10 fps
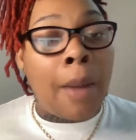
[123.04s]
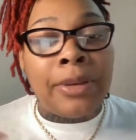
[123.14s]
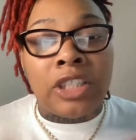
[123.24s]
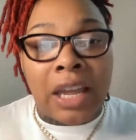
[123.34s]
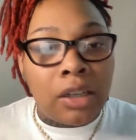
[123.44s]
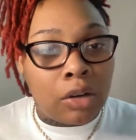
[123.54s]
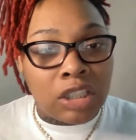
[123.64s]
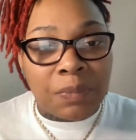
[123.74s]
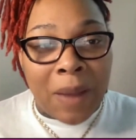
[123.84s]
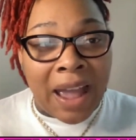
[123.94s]
be Johnny on the
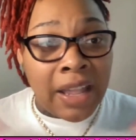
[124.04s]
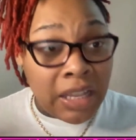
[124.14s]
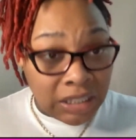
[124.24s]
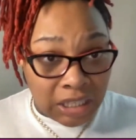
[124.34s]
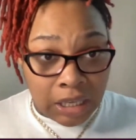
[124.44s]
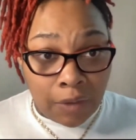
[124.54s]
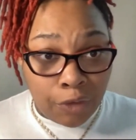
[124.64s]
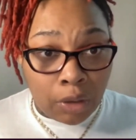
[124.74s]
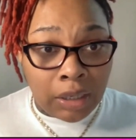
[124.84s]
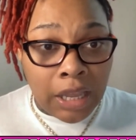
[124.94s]
spot to give
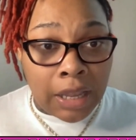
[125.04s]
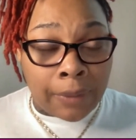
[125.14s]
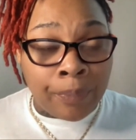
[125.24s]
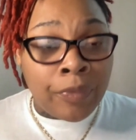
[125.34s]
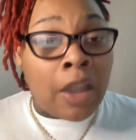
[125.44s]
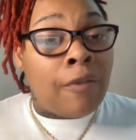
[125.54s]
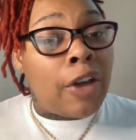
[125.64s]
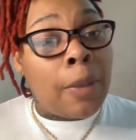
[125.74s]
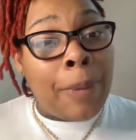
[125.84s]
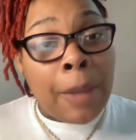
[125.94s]
you a link.
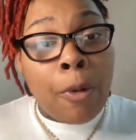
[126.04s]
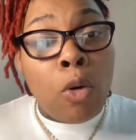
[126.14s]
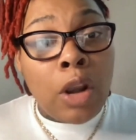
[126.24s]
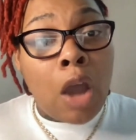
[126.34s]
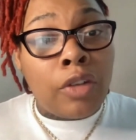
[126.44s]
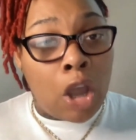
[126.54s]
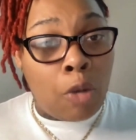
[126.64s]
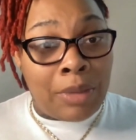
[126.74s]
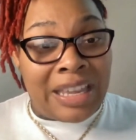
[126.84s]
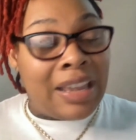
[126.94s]
For the people who don't know
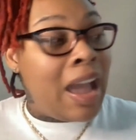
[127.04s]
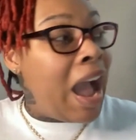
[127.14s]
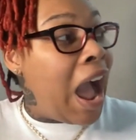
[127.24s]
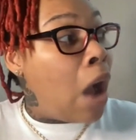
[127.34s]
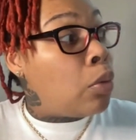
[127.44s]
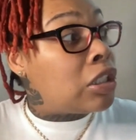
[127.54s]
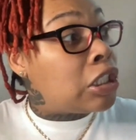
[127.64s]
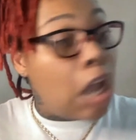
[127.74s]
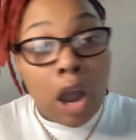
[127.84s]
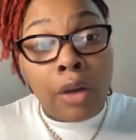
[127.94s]
me, I was
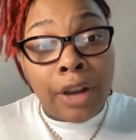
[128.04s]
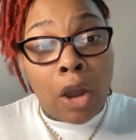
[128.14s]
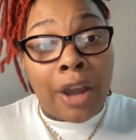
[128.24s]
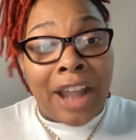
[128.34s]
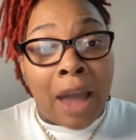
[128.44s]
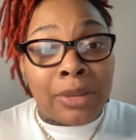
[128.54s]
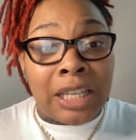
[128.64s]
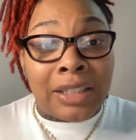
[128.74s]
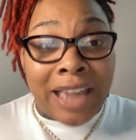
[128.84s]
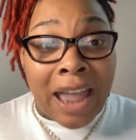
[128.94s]
told on, I was
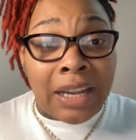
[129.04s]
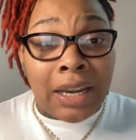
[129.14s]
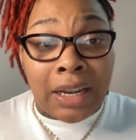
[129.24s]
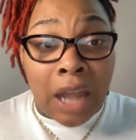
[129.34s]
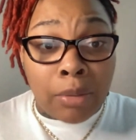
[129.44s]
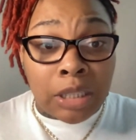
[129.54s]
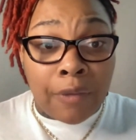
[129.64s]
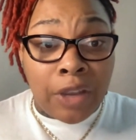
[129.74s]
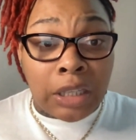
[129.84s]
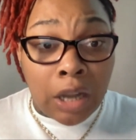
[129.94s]
indicted, and I was
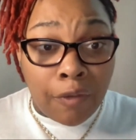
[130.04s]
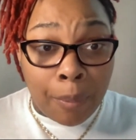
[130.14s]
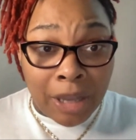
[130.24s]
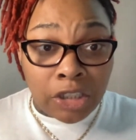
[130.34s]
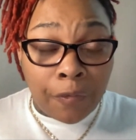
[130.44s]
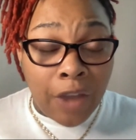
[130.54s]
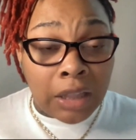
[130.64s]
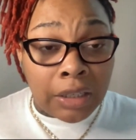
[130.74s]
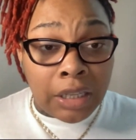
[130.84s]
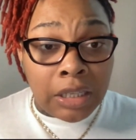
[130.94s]
convicted of a bunch of
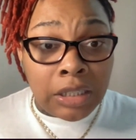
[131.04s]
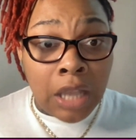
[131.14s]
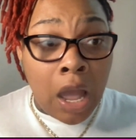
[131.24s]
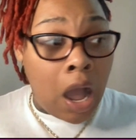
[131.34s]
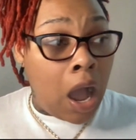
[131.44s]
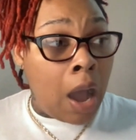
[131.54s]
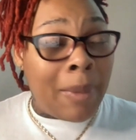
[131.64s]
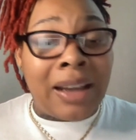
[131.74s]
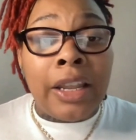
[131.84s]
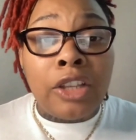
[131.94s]
felonies.
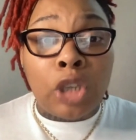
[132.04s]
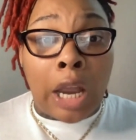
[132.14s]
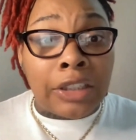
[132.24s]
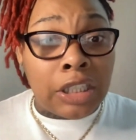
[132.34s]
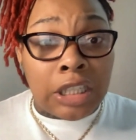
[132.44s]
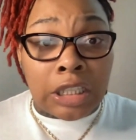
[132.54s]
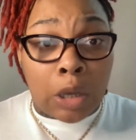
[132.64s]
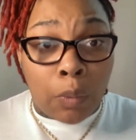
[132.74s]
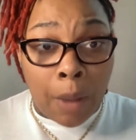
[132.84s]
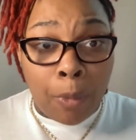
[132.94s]
My leading charges is
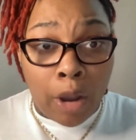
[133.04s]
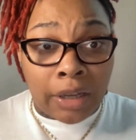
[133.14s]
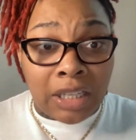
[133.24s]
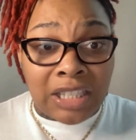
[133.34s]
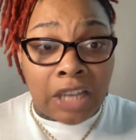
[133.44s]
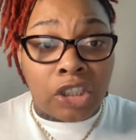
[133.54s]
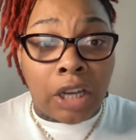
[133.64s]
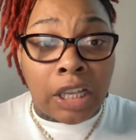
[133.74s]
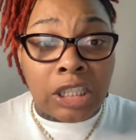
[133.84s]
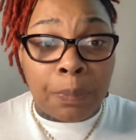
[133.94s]
corrupt organization
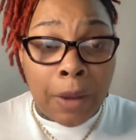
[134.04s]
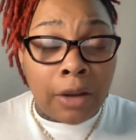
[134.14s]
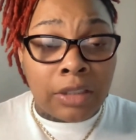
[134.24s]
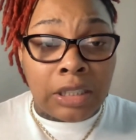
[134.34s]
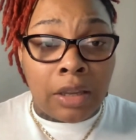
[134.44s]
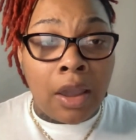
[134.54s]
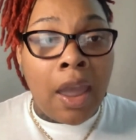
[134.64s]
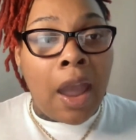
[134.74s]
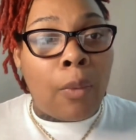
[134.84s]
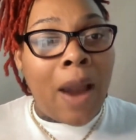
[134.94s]
and conspiracy.
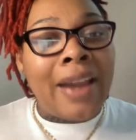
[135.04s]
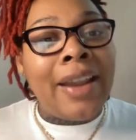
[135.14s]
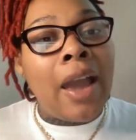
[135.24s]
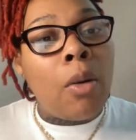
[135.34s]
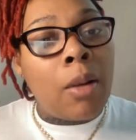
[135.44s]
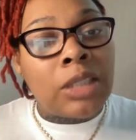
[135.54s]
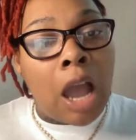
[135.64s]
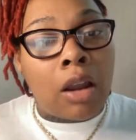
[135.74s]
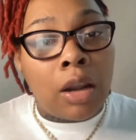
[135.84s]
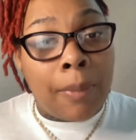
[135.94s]
And right now I'm
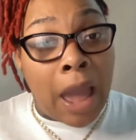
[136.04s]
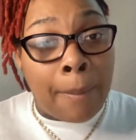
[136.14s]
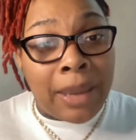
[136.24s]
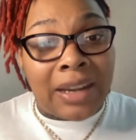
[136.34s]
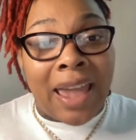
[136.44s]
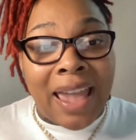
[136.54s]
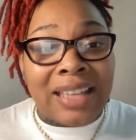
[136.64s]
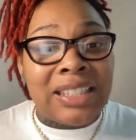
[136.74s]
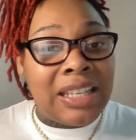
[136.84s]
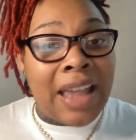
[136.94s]
talking about being at
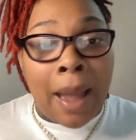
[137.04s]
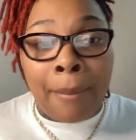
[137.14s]
SCI